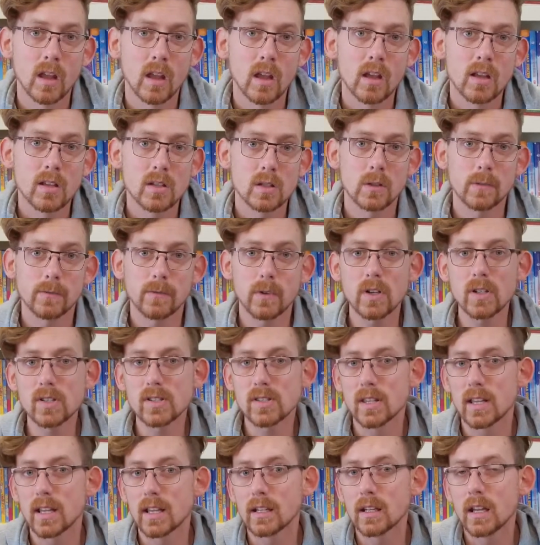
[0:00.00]
So the first
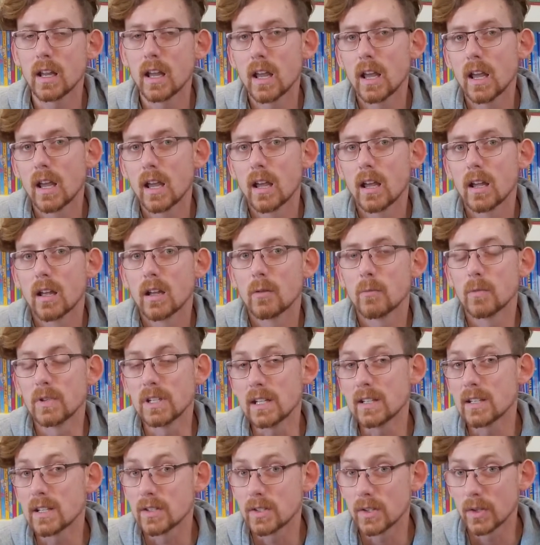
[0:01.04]
thing we
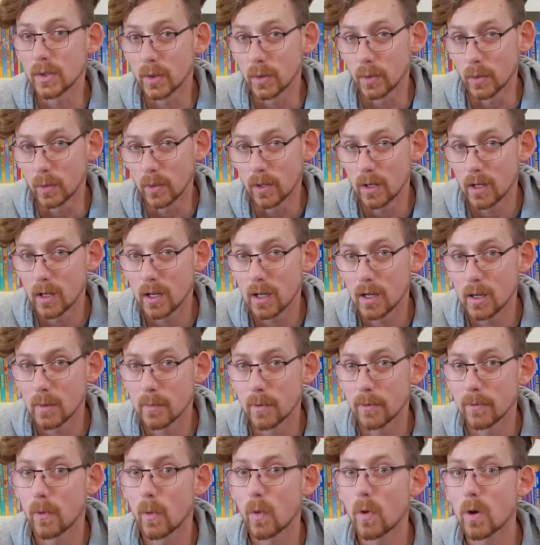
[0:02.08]
need to do
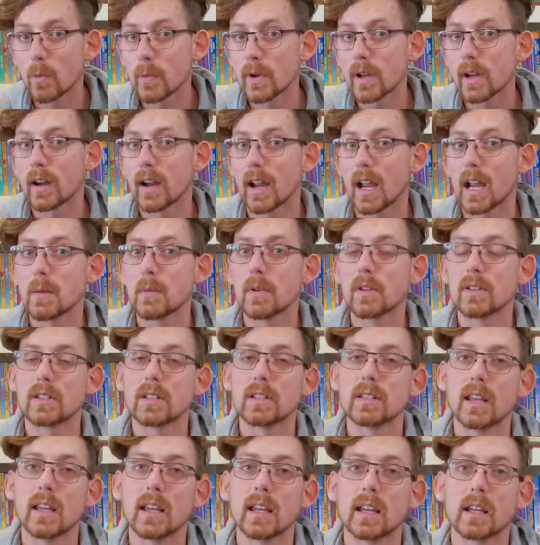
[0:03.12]
before we are able to
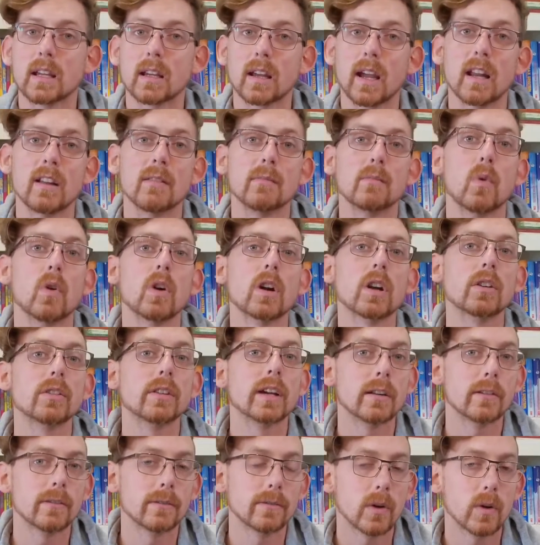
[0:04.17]
take kind of more
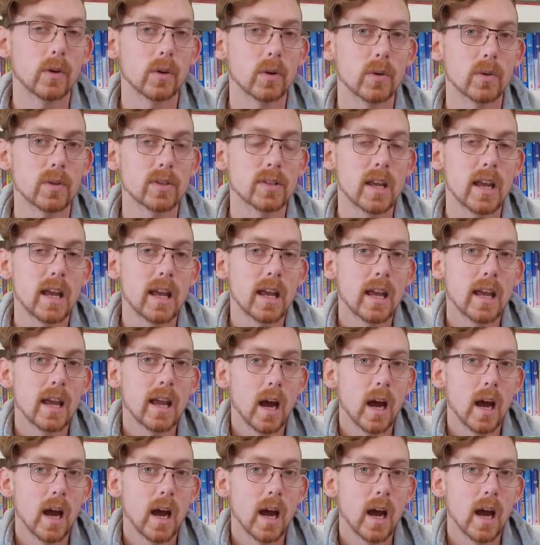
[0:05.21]
creative photos, I